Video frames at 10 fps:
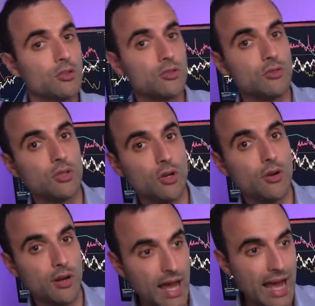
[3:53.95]
to
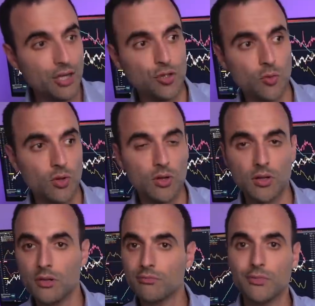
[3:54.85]
your
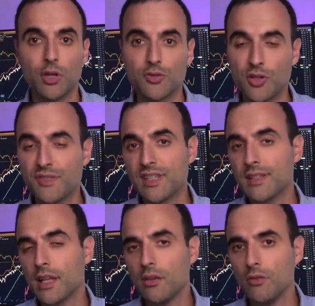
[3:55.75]
actual you know services
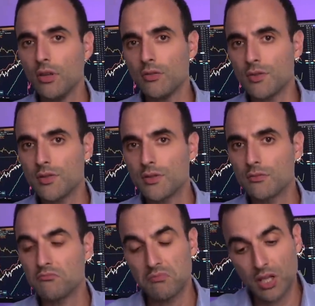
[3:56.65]
that you use
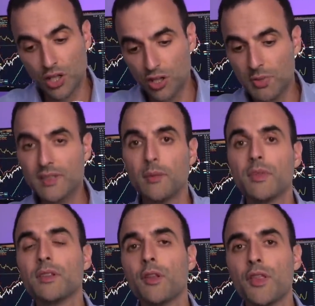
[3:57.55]
it could be
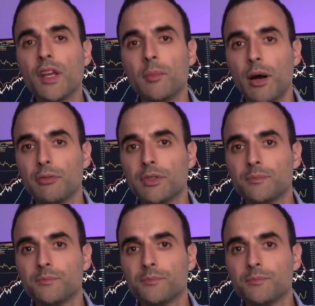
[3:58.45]
something to think about